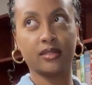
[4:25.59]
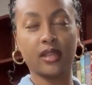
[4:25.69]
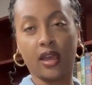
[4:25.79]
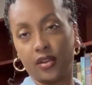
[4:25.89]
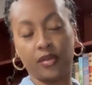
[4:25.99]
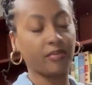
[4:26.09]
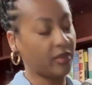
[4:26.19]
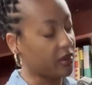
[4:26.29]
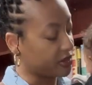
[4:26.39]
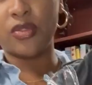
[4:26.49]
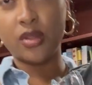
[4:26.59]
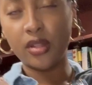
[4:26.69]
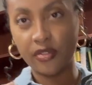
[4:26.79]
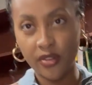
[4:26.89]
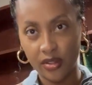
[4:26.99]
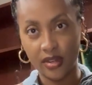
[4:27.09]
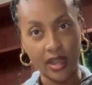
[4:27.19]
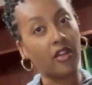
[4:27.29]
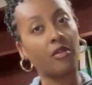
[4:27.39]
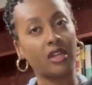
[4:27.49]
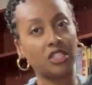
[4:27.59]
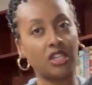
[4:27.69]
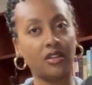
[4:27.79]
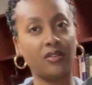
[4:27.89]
I don't know. Anyway, if you look further down on my channel,